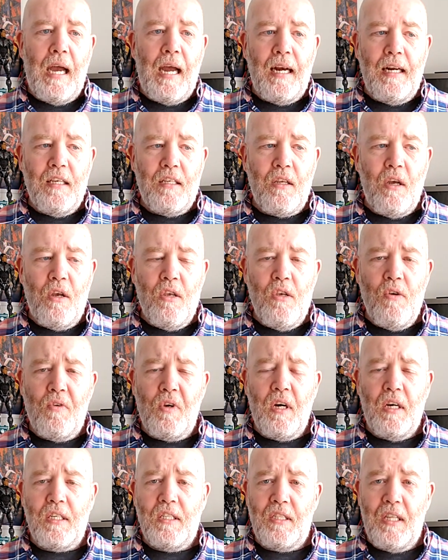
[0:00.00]
and it's like, you've
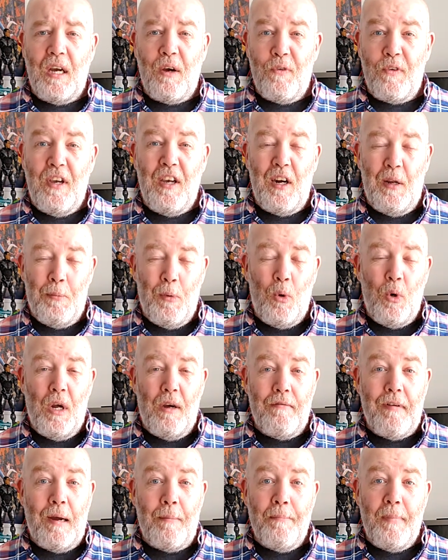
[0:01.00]
got to stealth kill them all
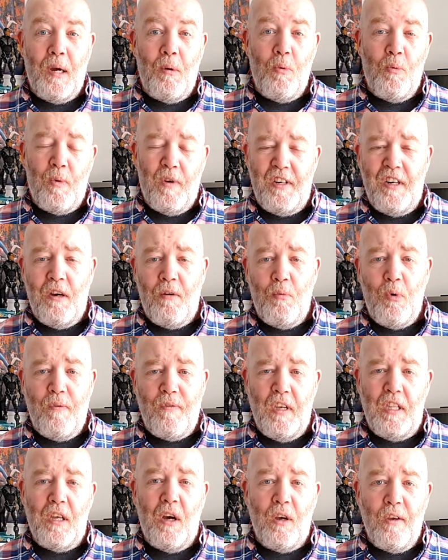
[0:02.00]
like Rambo
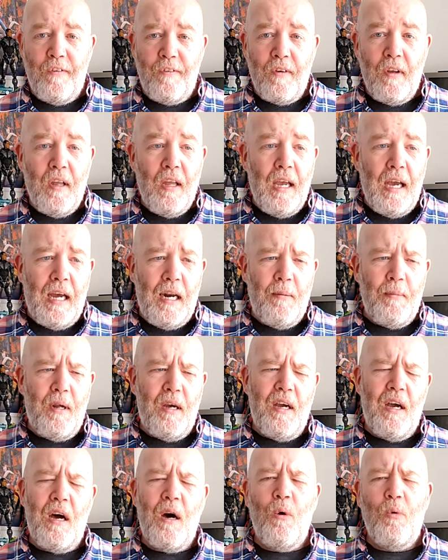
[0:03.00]
with your knife. And I'm
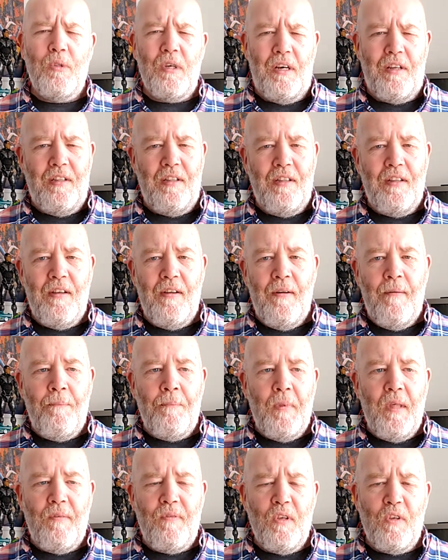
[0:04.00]
like, hold on,
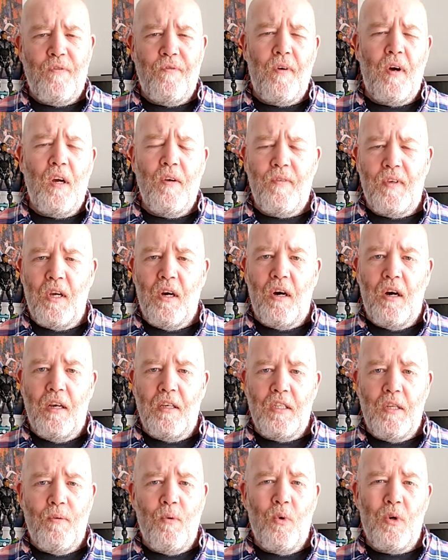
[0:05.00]
if there's five
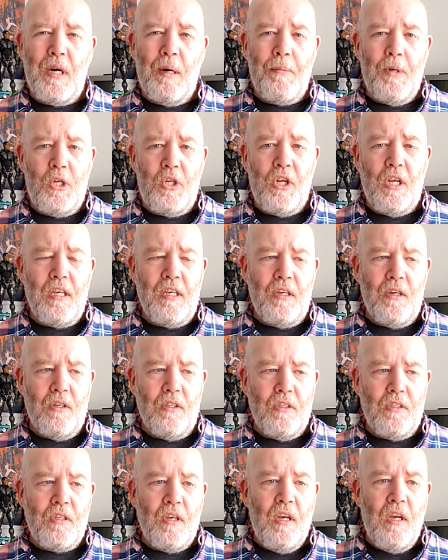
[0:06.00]
guys, they've all got machine
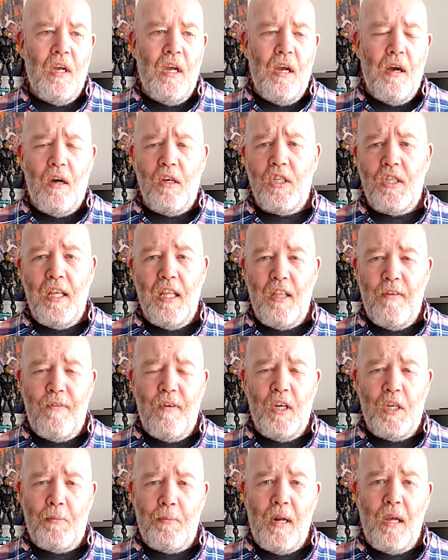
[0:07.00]
guns. I slit the
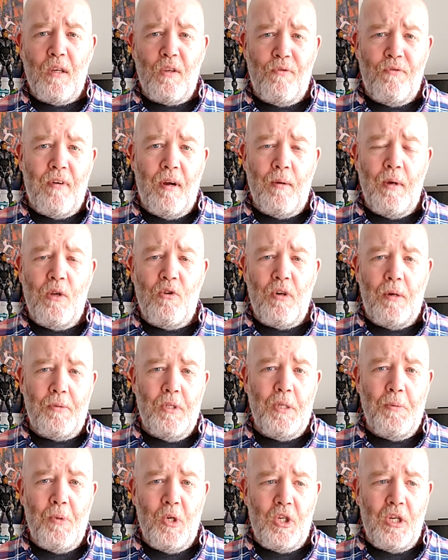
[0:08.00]
first bloke's throat, he
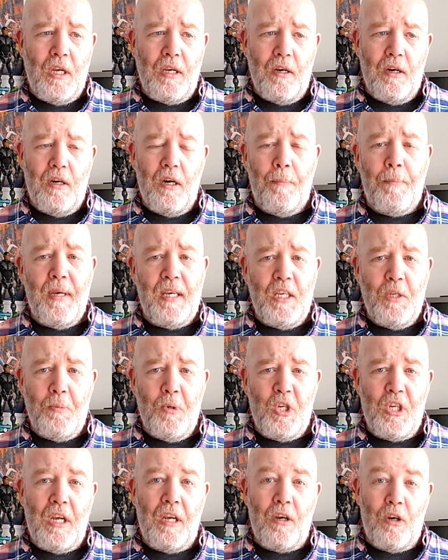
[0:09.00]
drops his machine gun. I pick his
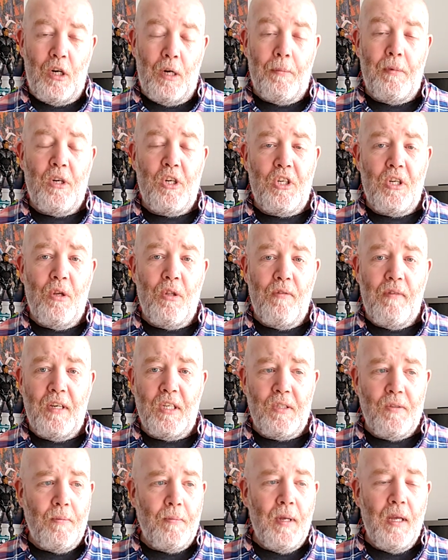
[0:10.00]
machine gun up and I shoot the
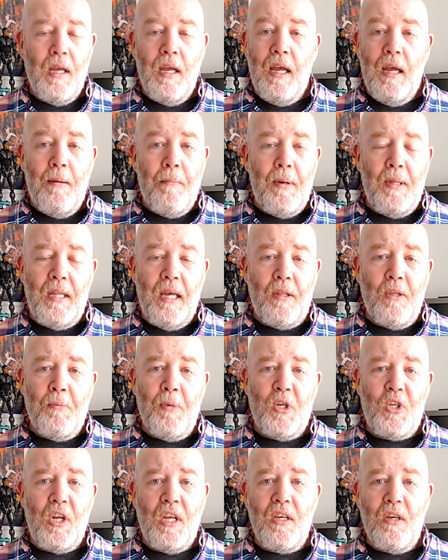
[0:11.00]
rest of them. But no, the
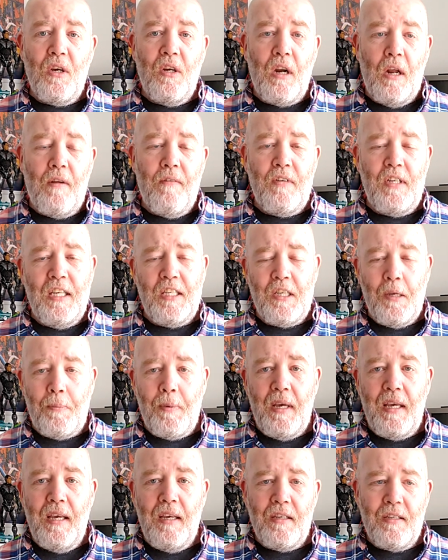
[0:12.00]
machine gun
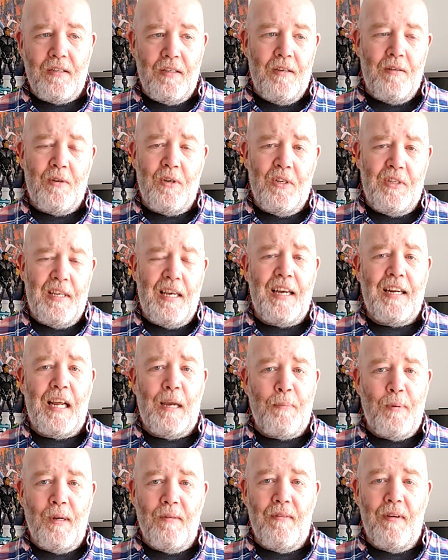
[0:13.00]
disappears, because that had
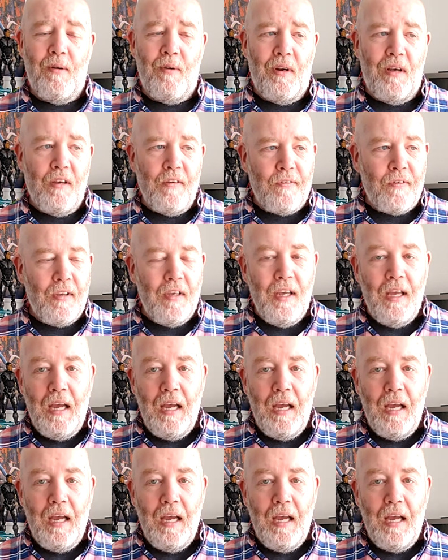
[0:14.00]
happened in real life.